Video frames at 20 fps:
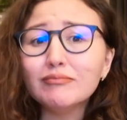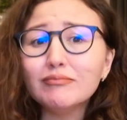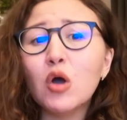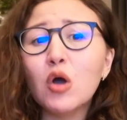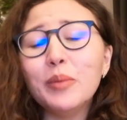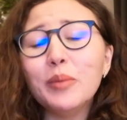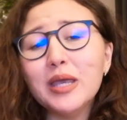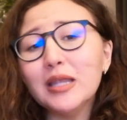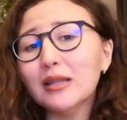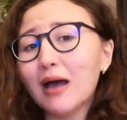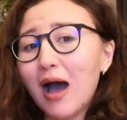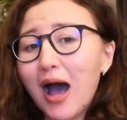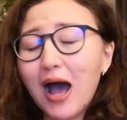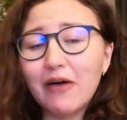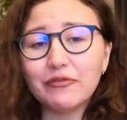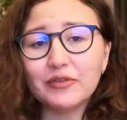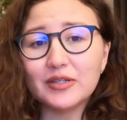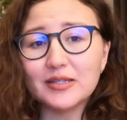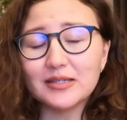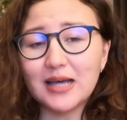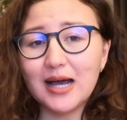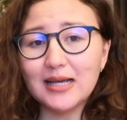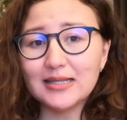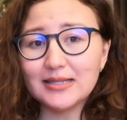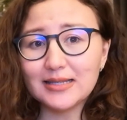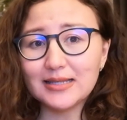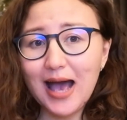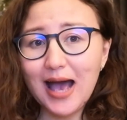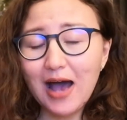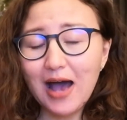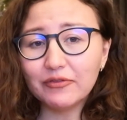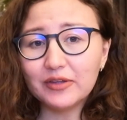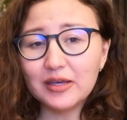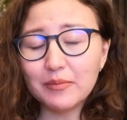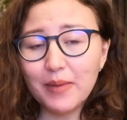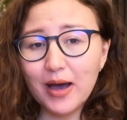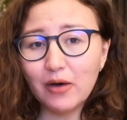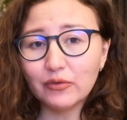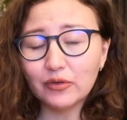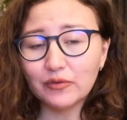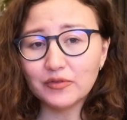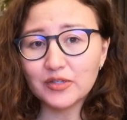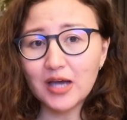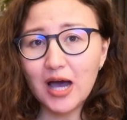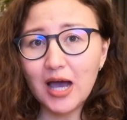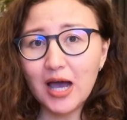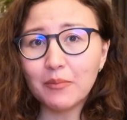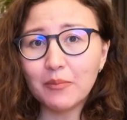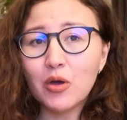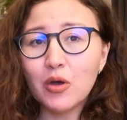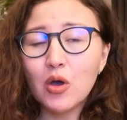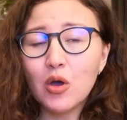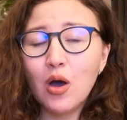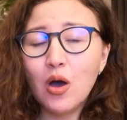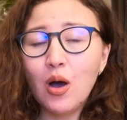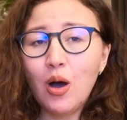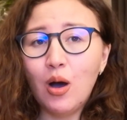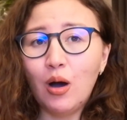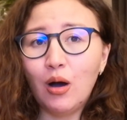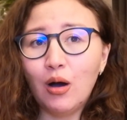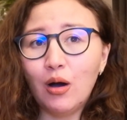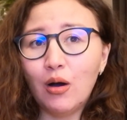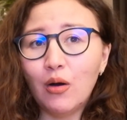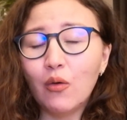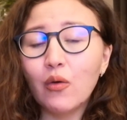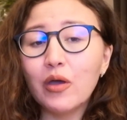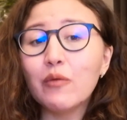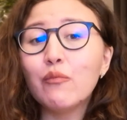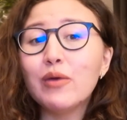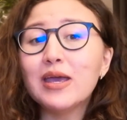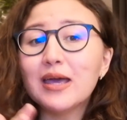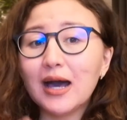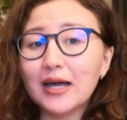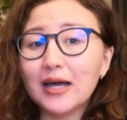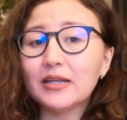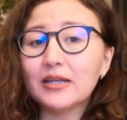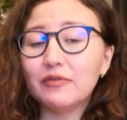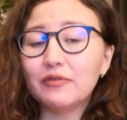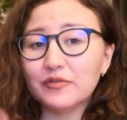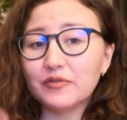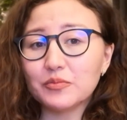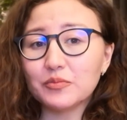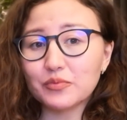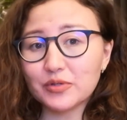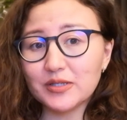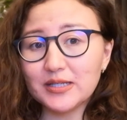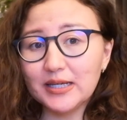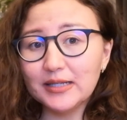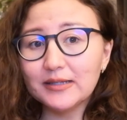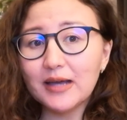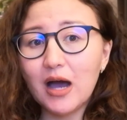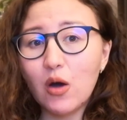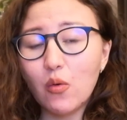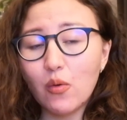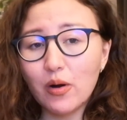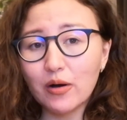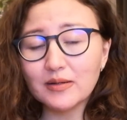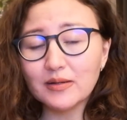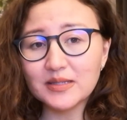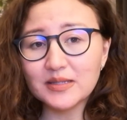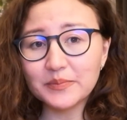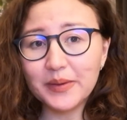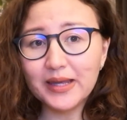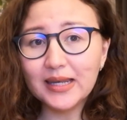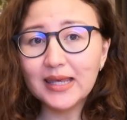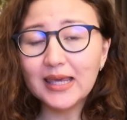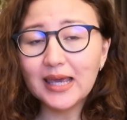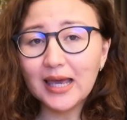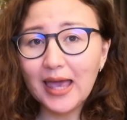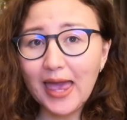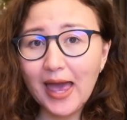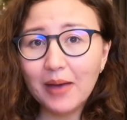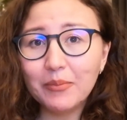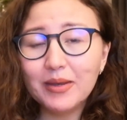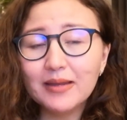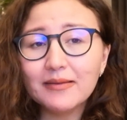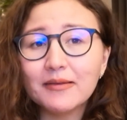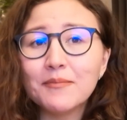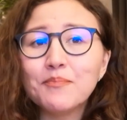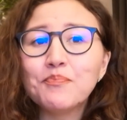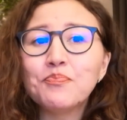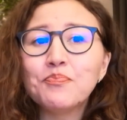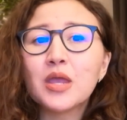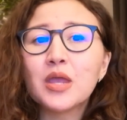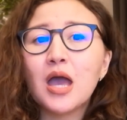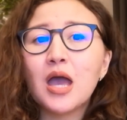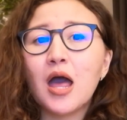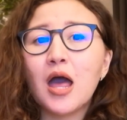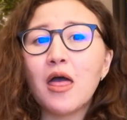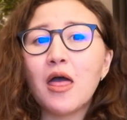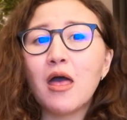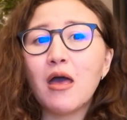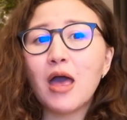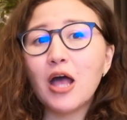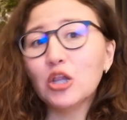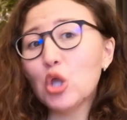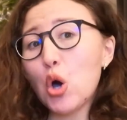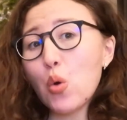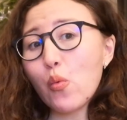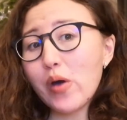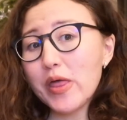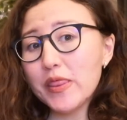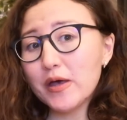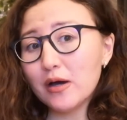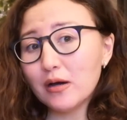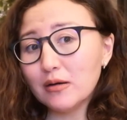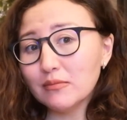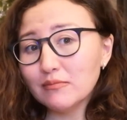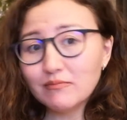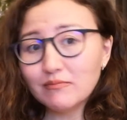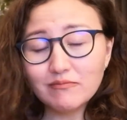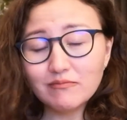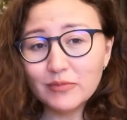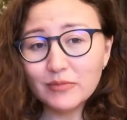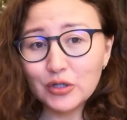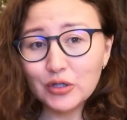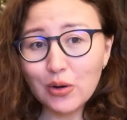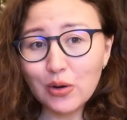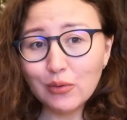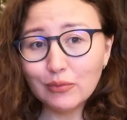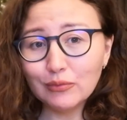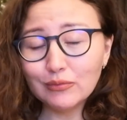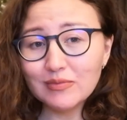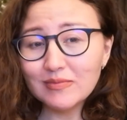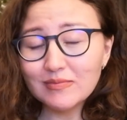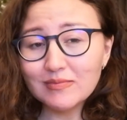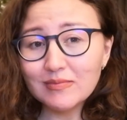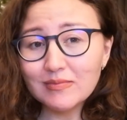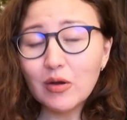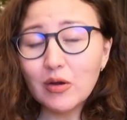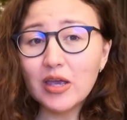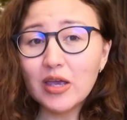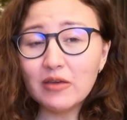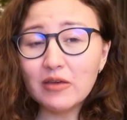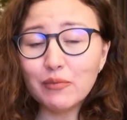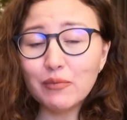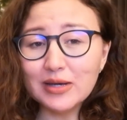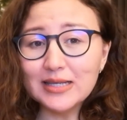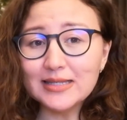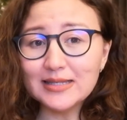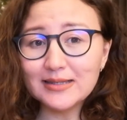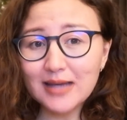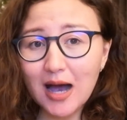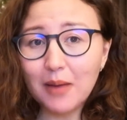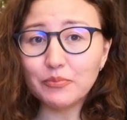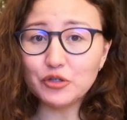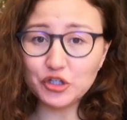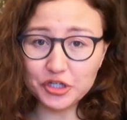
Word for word: I mean, half the size, half the amount of time, uh, if we cut it 50% our spending habit, uh, along with, um, you know, if we stop